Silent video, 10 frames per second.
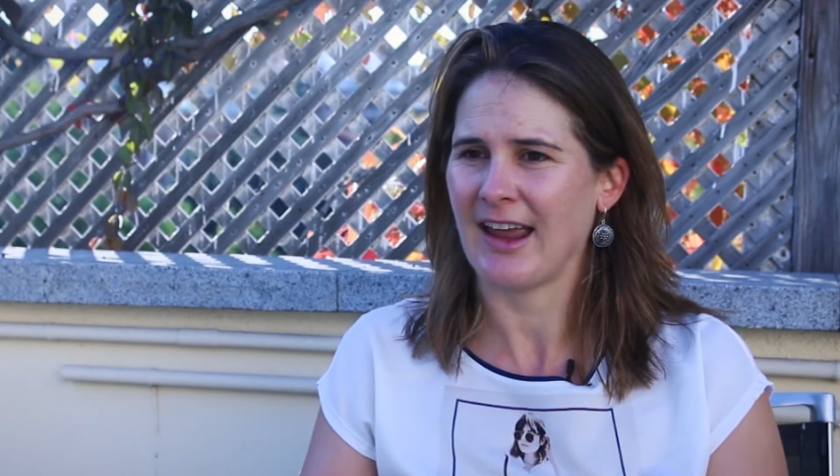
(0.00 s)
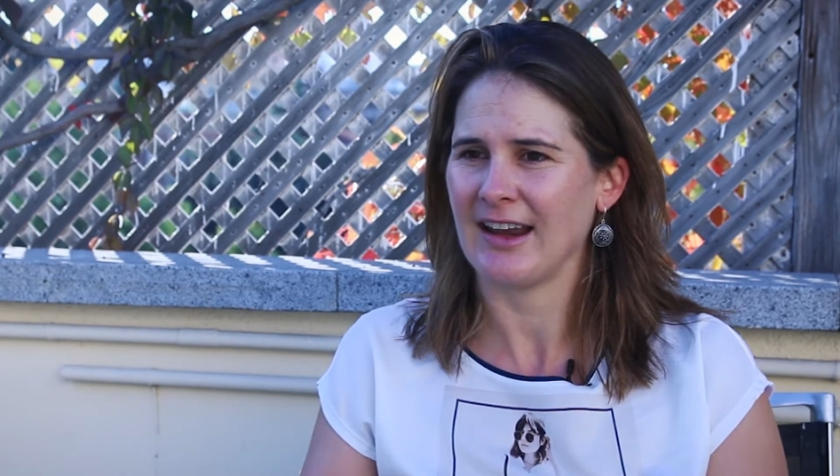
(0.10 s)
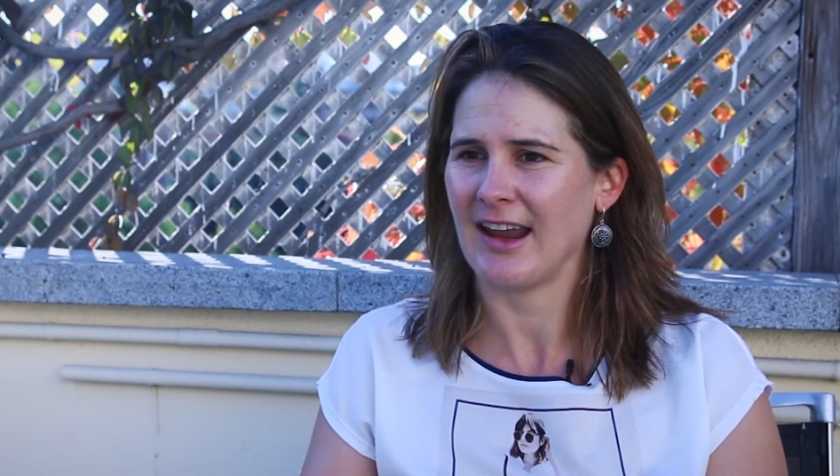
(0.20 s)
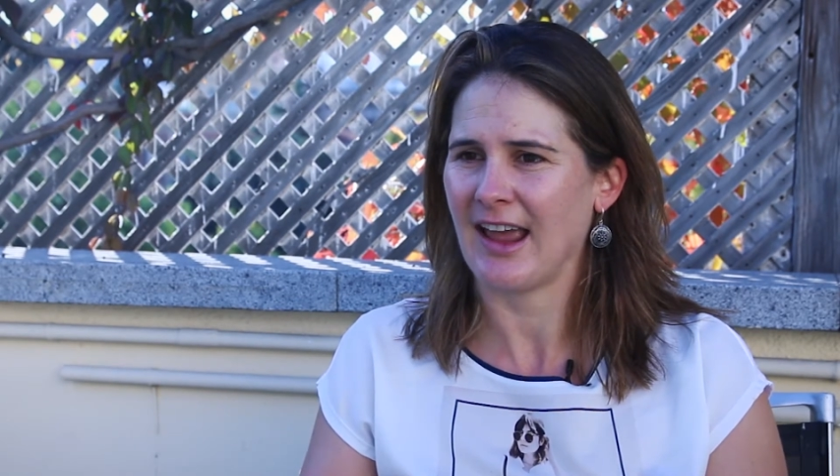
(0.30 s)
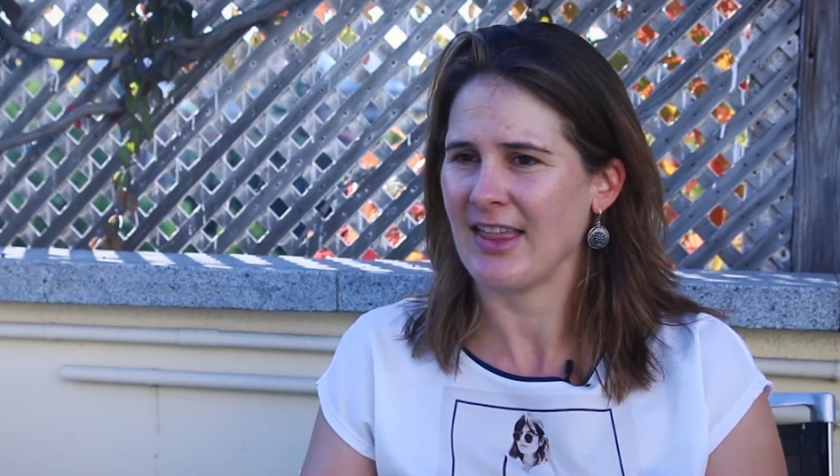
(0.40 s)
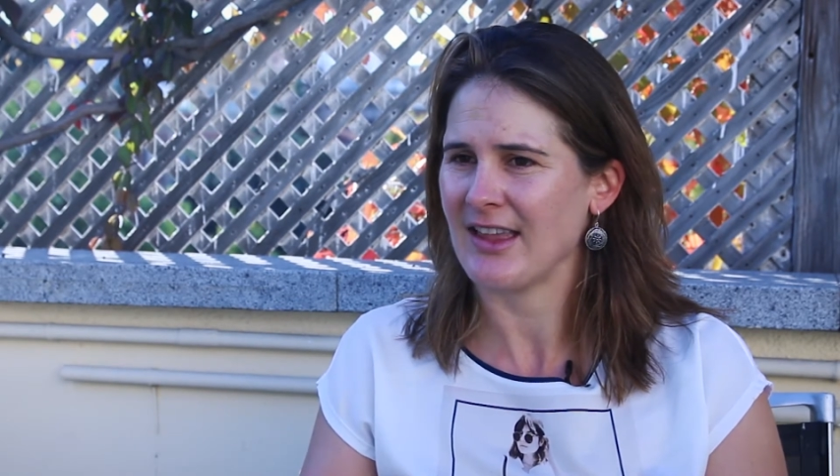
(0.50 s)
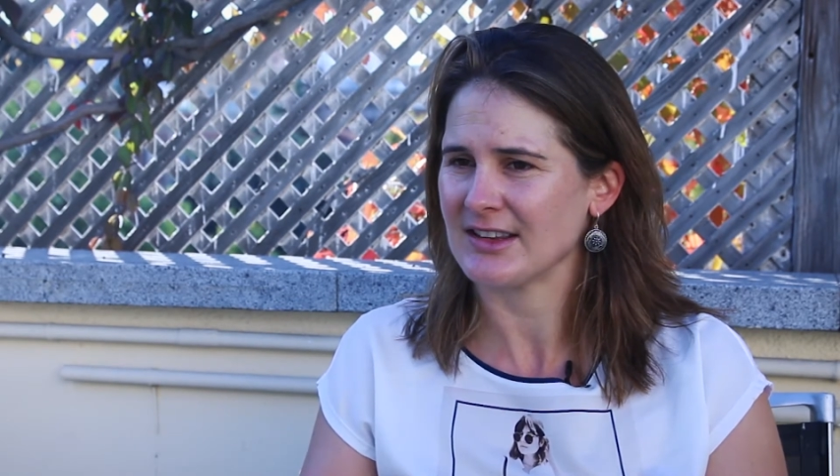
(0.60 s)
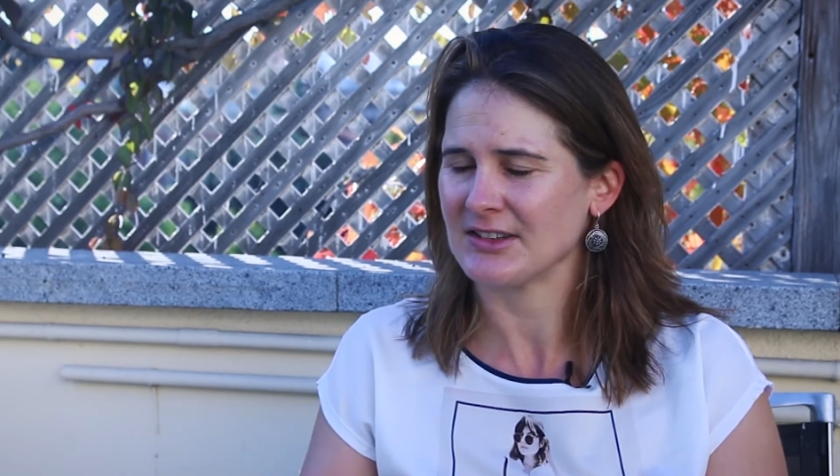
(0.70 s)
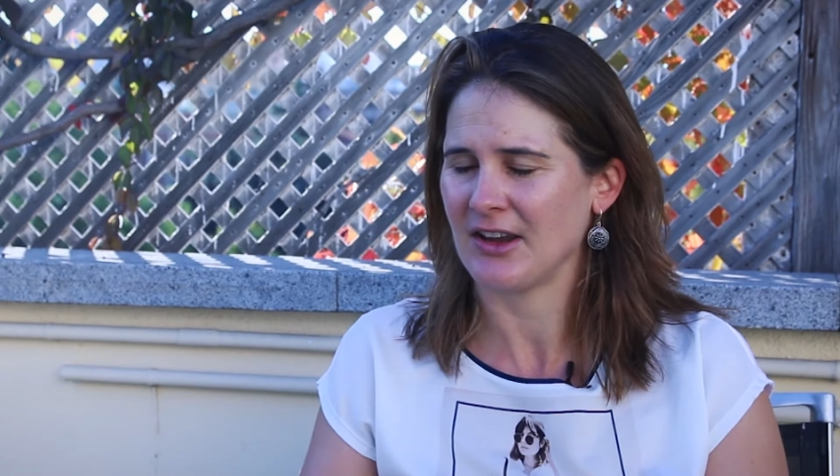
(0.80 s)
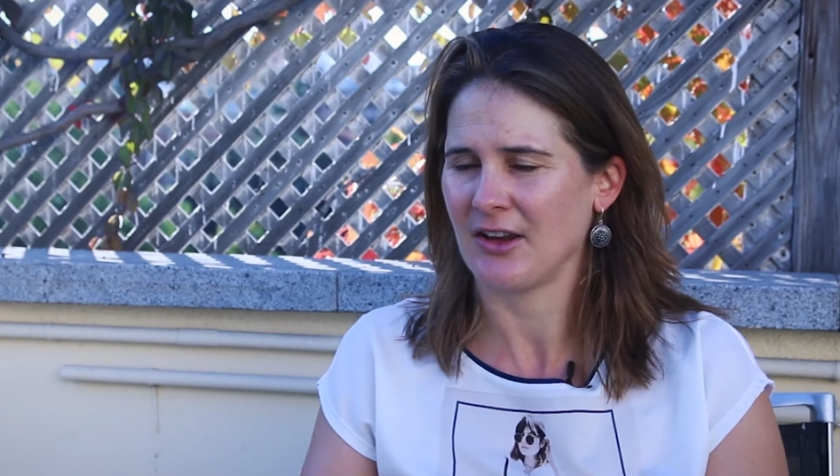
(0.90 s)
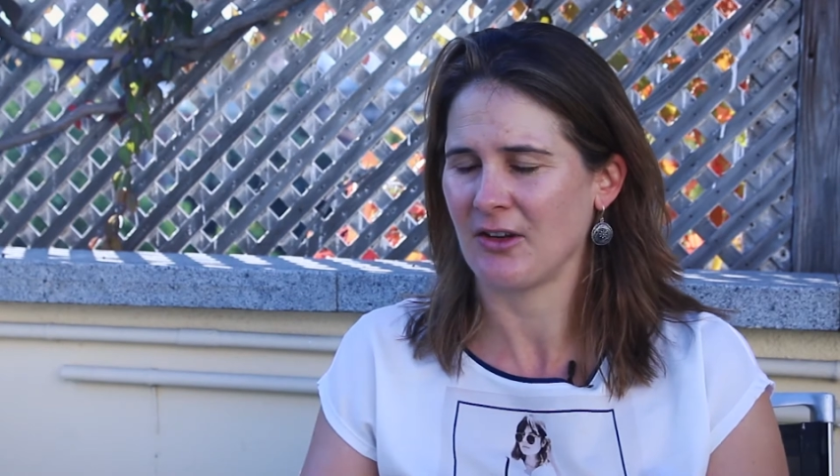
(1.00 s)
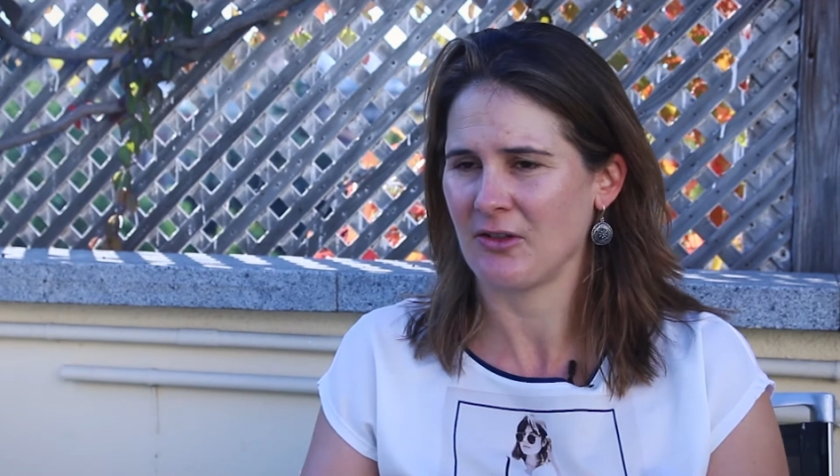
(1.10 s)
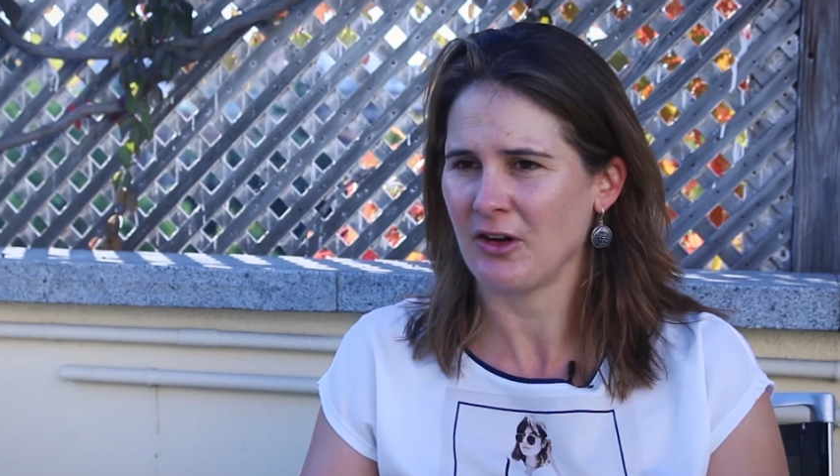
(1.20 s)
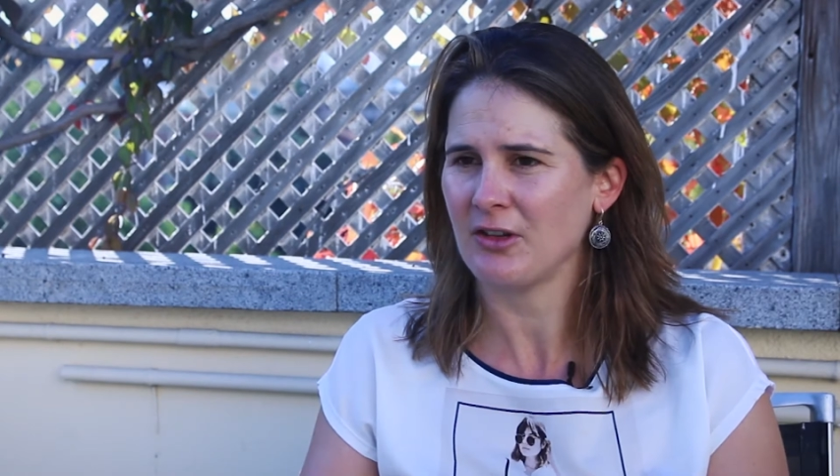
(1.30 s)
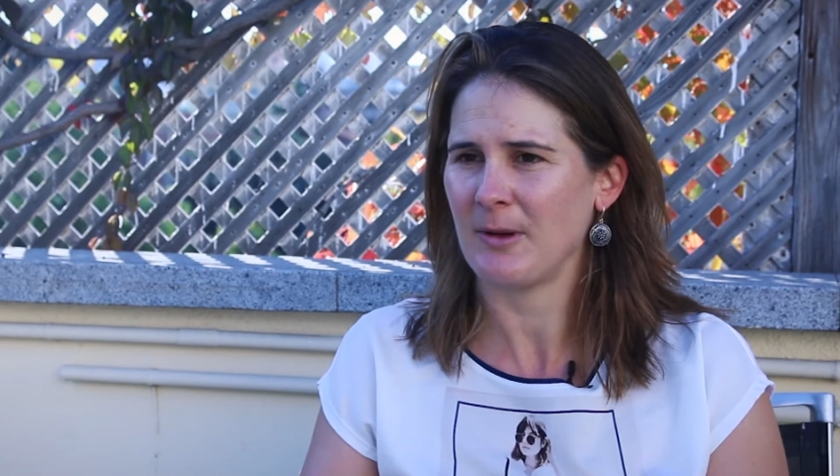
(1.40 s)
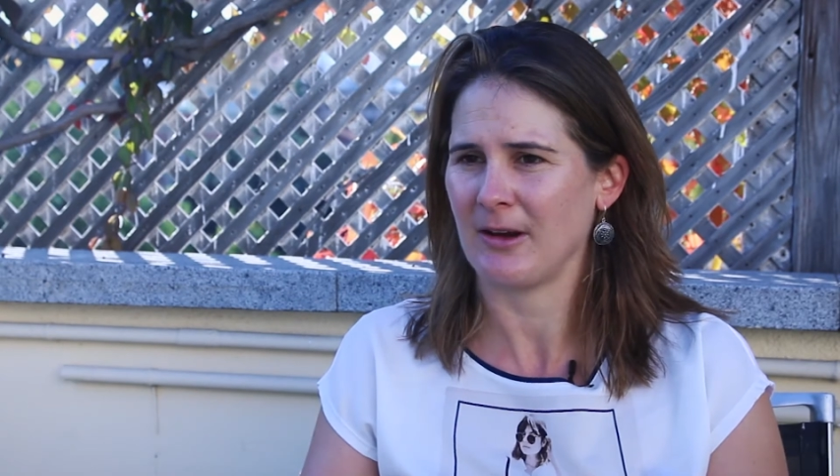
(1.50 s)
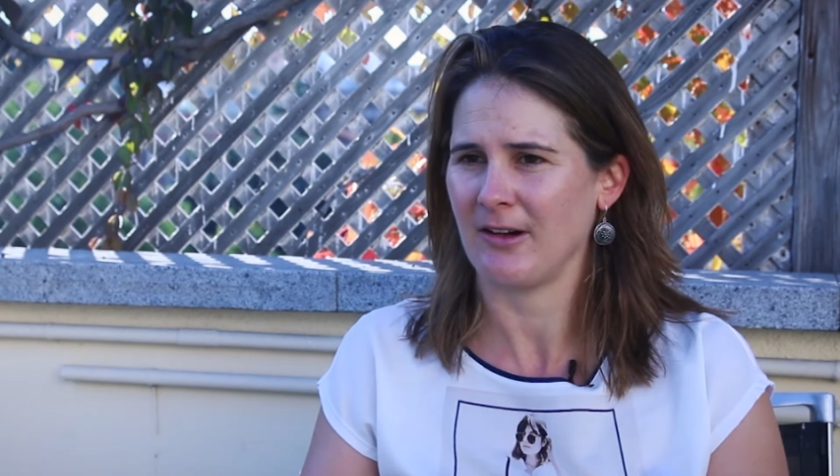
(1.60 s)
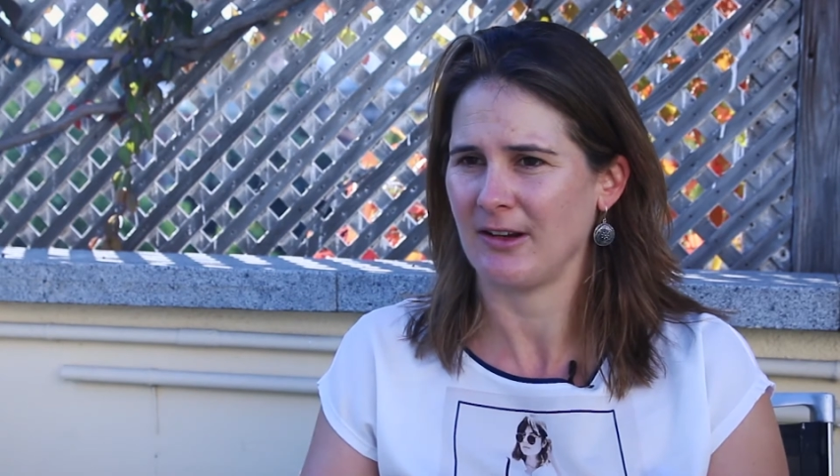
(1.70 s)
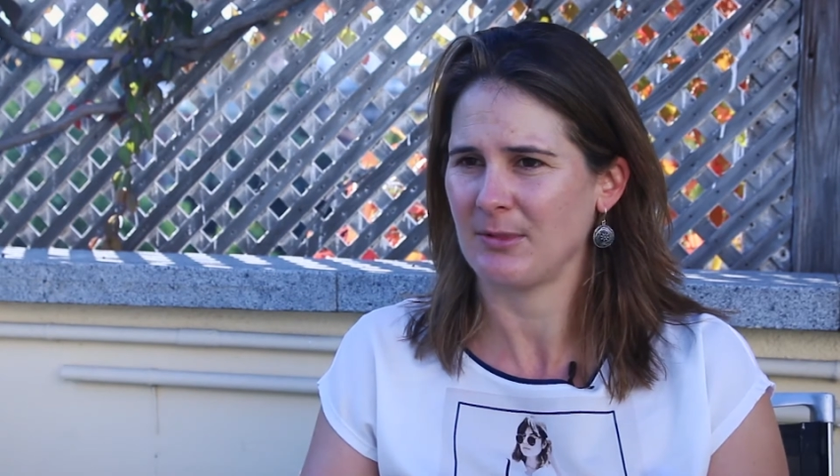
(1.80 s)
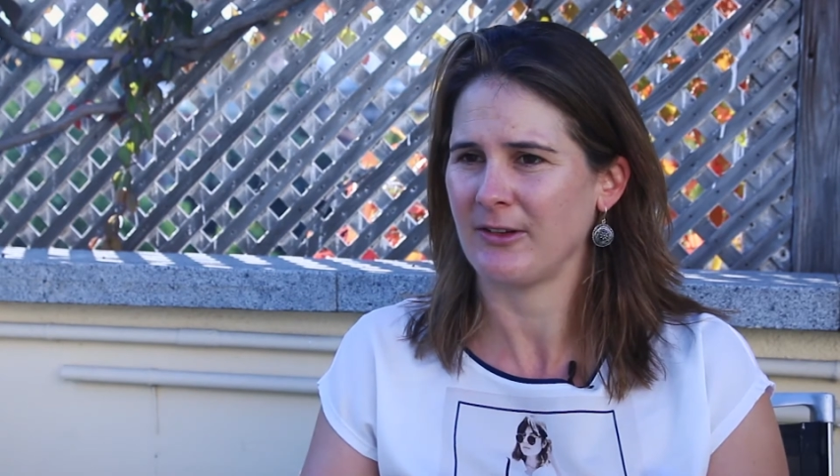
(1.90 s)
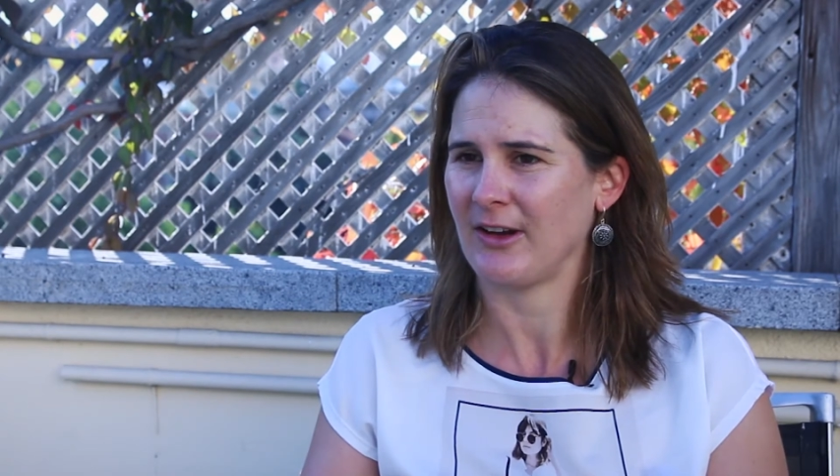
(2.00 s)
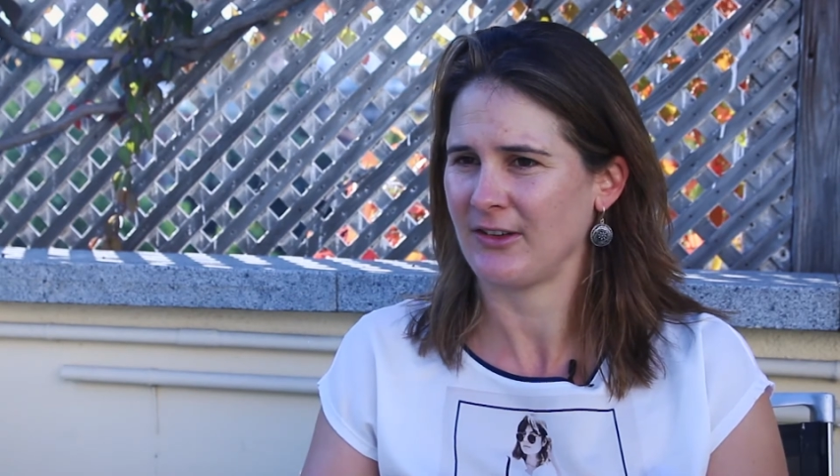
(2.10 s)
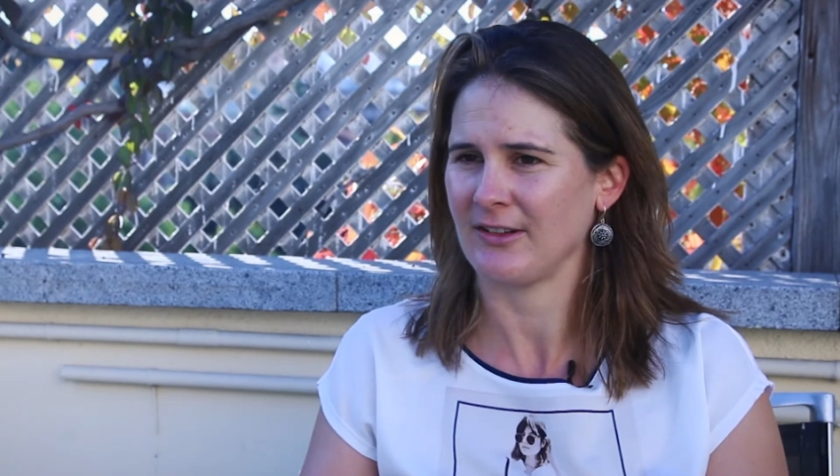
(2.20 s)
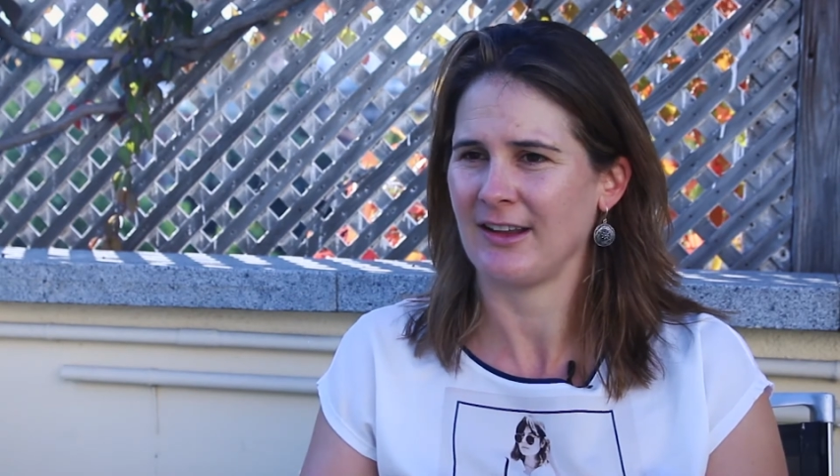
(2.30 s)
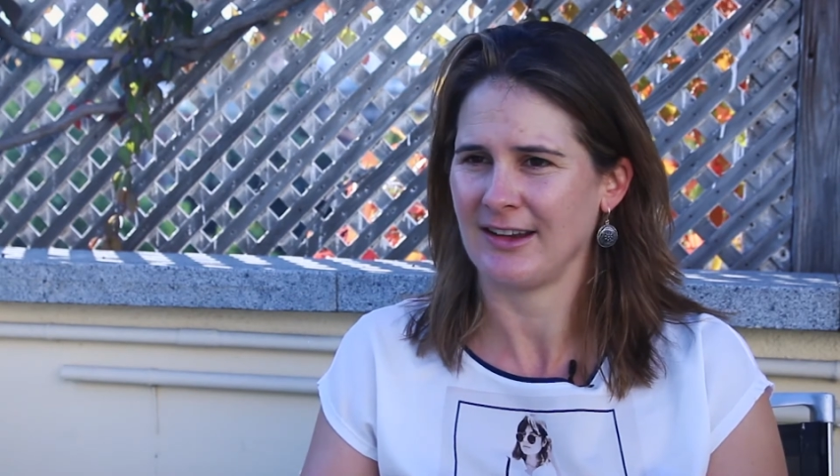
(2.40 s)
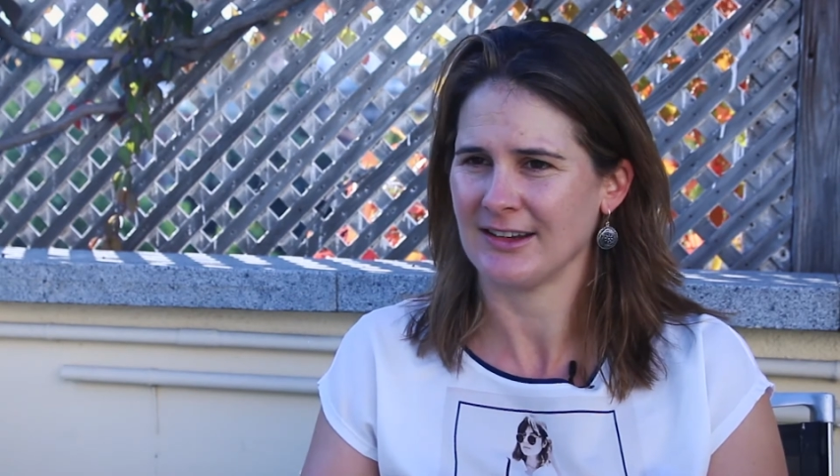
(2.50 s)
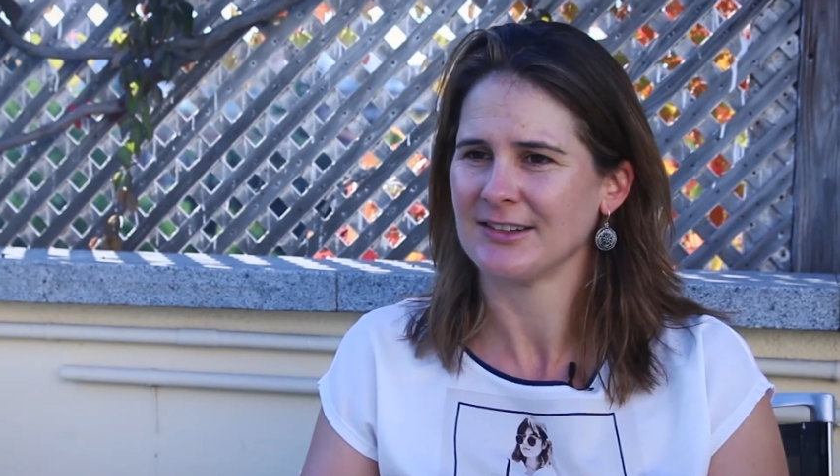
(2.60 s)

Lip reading: and that's a growth period professionally.